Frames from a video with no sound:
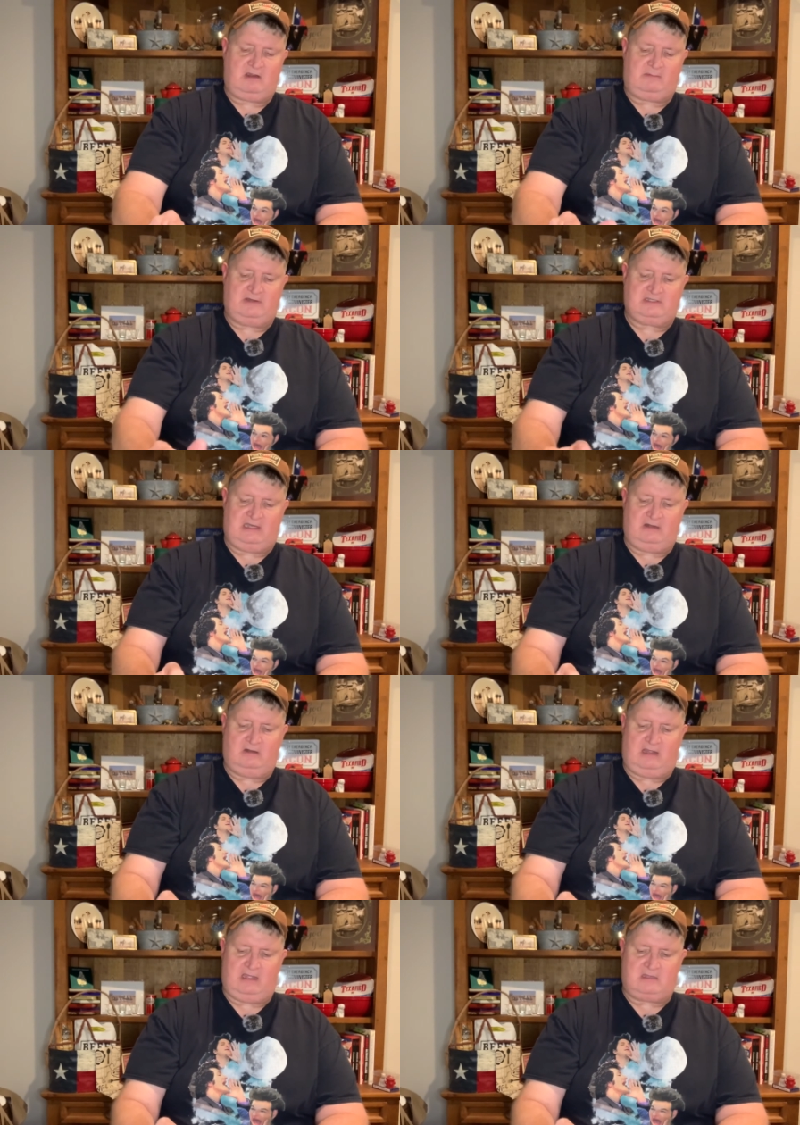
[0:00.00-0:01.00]
cider,
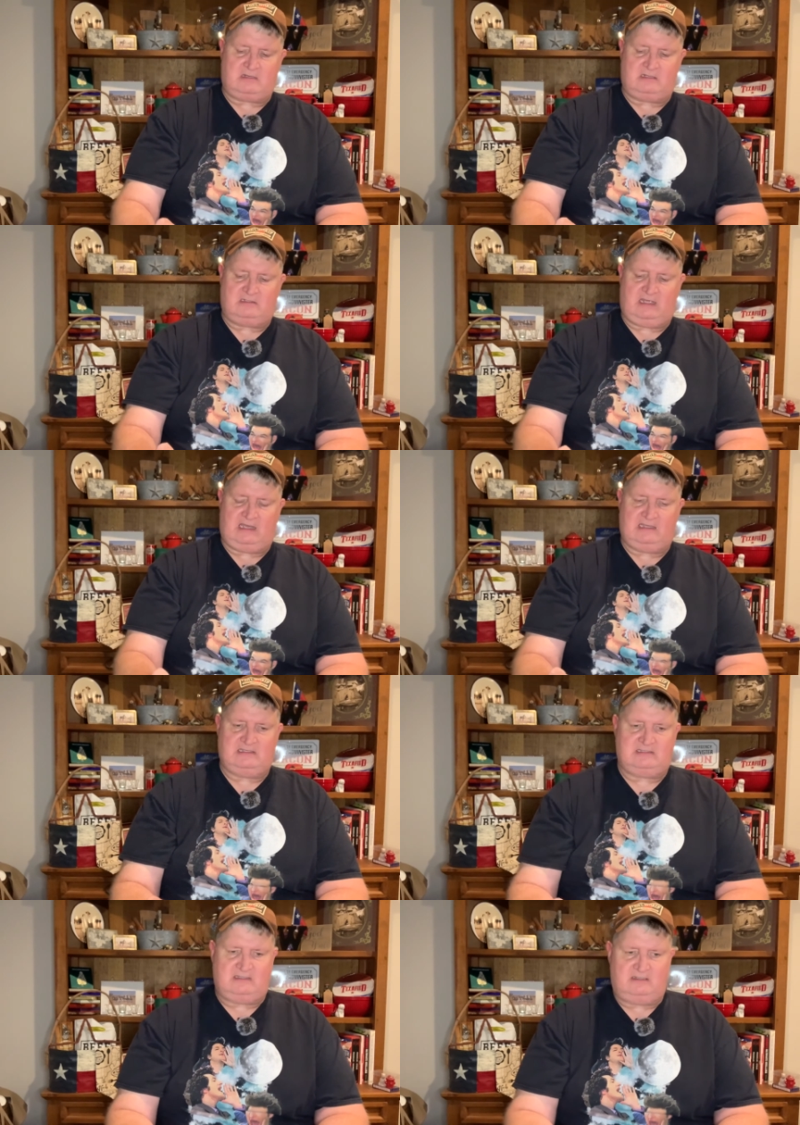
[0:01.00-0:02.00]
and it
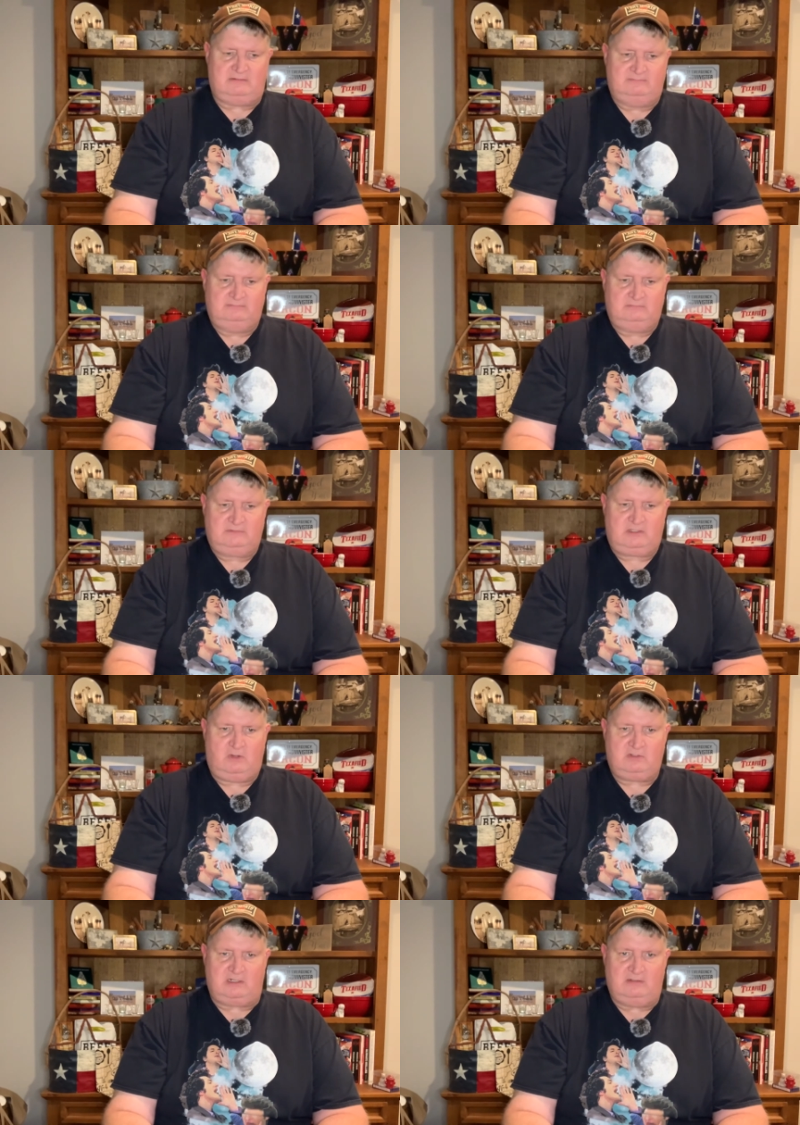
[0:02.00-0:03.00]
has
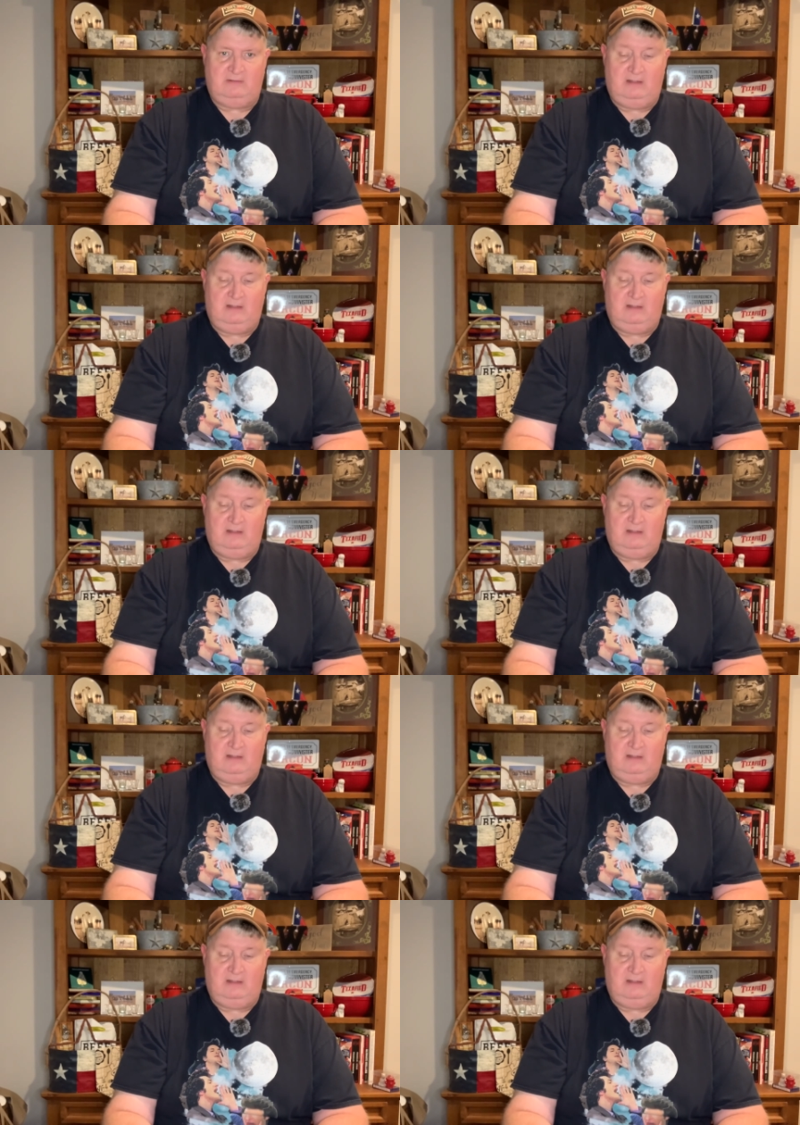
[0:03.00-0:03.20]
coconut.